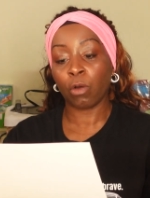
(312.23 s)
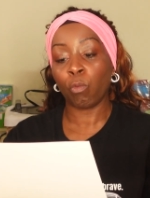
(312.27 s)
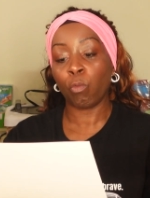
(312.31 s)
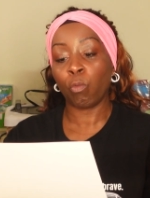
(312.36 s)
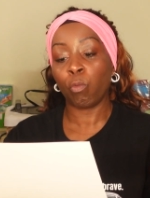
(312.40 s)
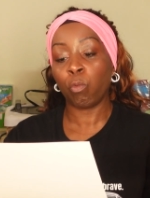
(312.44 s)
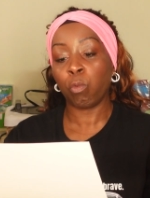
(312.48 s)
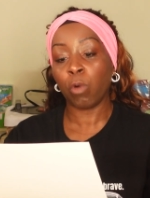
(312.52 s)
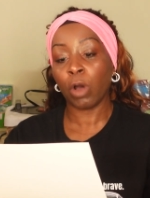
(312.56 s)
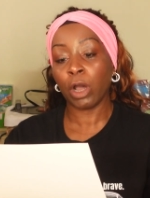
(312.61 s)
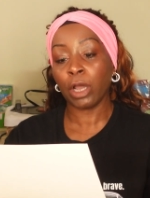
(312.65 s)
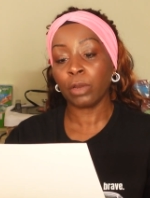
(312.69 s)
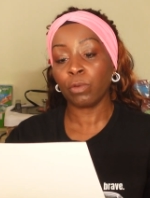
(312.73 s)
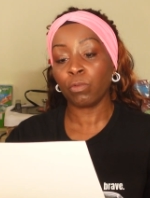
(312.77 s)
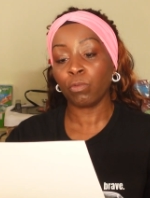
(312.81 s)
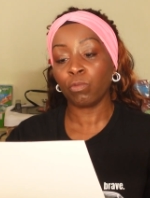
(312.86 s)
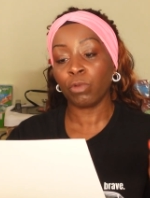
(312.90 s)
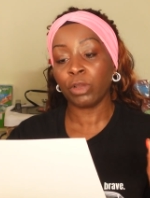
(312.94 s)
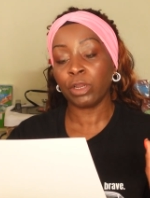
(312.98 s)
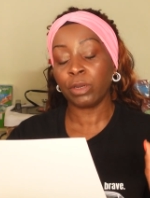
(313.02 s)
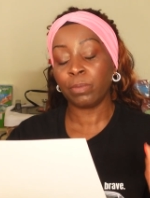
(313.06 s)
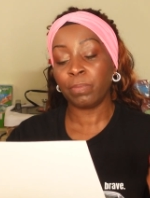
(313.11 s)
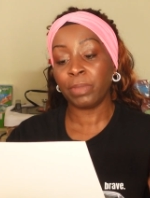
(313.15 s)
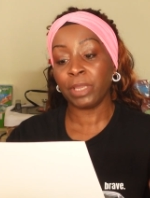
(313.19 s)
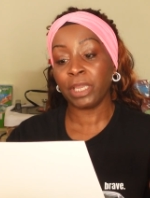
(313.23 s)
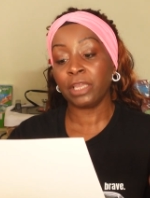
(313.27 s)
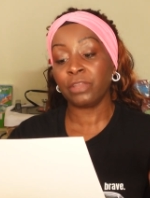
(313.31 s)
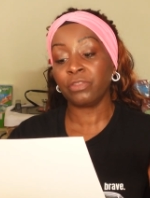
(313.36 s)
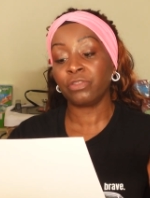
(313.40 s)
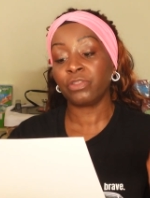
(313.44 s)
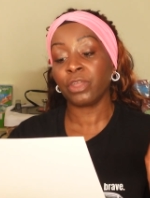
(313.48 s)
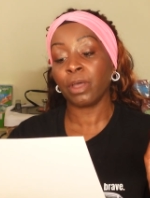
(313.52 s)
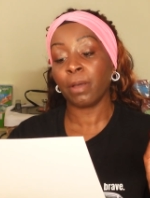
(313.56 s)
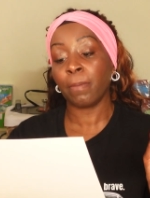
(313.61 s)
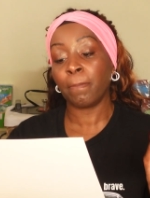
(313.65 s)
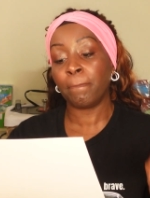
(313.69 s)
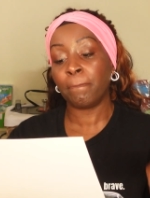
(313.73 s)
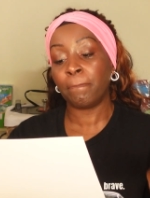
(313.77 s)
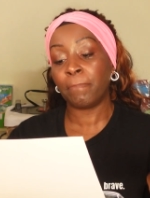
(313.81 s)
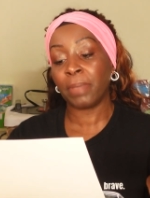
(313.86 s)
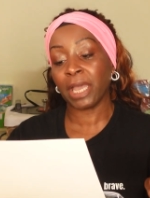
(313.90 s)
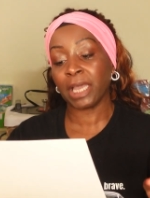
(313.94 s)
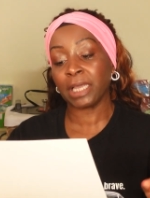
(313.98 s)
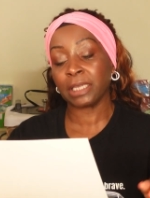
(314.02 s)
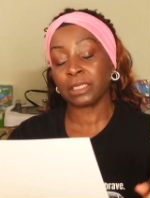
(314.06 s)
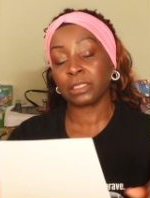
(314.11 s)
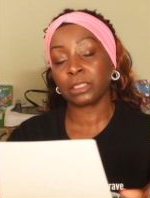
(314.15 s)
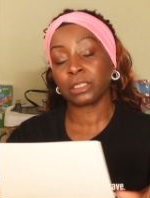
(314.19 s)
what would be the
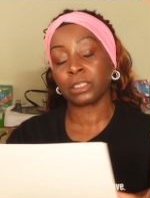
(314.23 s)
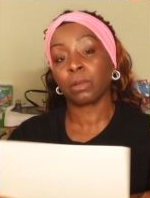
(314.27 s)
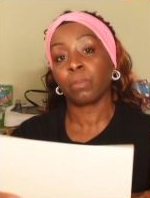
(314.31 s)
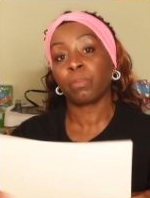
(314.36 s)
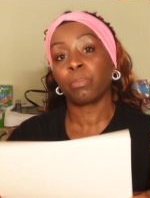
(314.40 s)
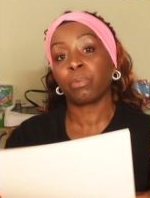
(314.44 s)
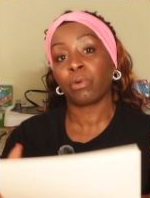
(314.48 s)
best